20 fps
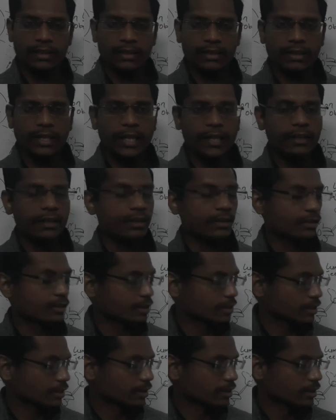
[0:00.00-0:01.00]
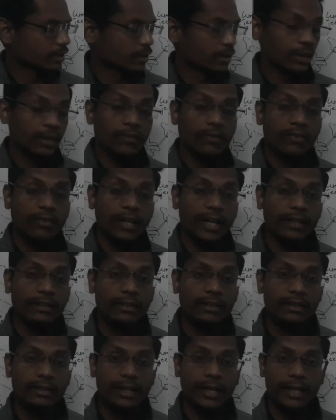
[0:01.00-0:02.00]
Then
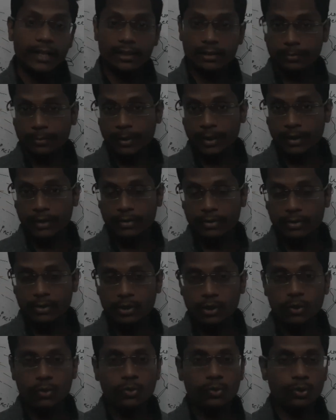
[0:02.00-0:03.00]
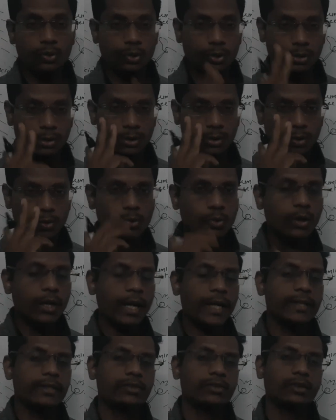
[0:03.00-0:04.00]
reflection takes place through two
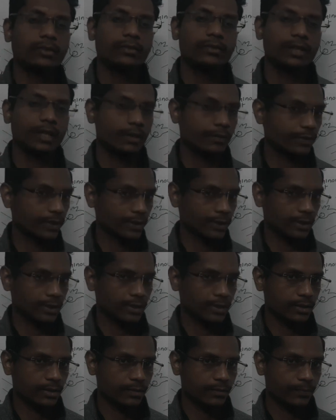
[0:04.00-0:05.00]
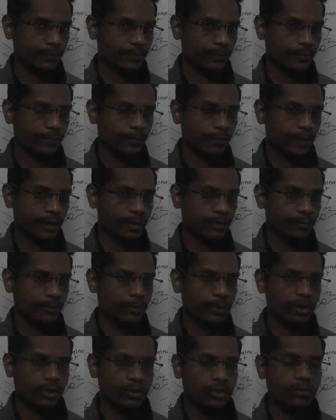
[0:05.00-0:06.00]
kinds of surfaces.
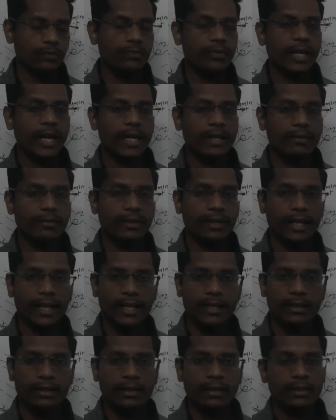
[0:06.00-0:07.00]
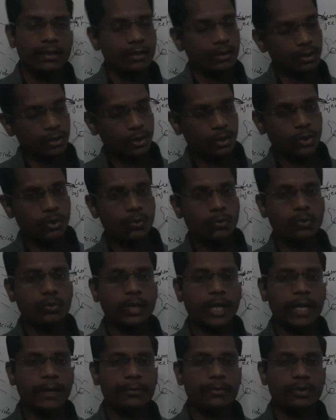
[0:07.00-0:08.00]
Because of that we get two
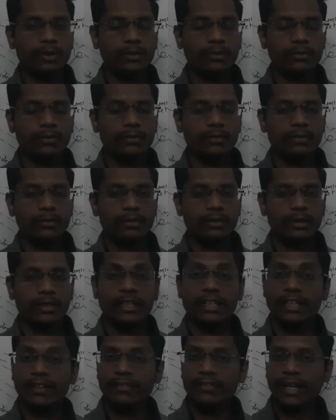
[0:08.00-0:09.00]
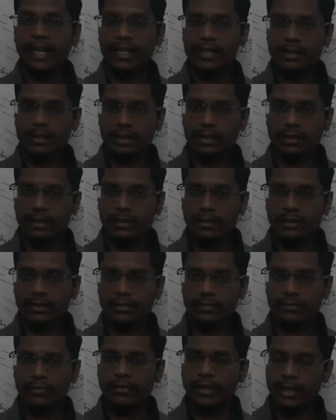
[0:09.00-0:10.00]
types of reflection.
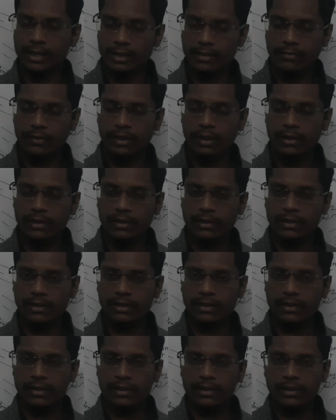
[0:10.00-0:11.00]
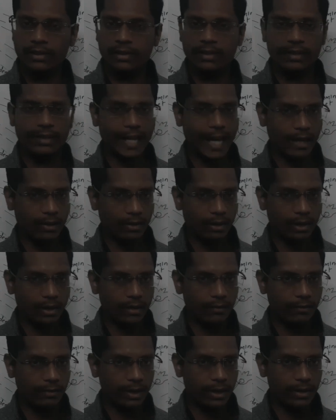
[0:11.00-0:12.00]
First one regular
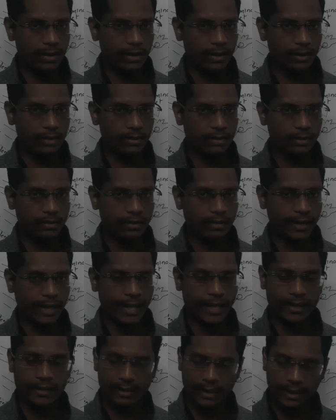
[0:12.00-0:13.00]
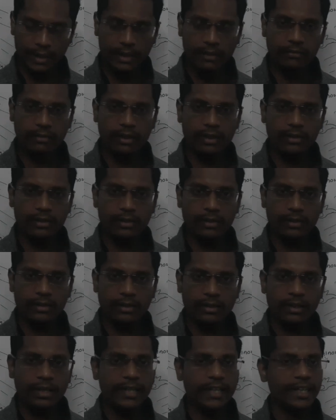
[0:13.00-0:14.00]
reflection and second one
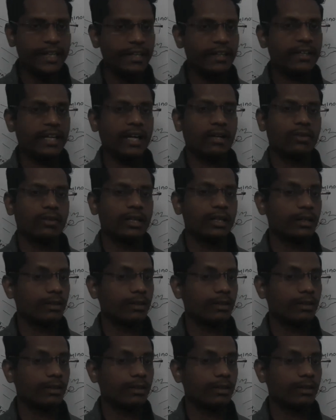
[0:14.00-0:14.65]
irregular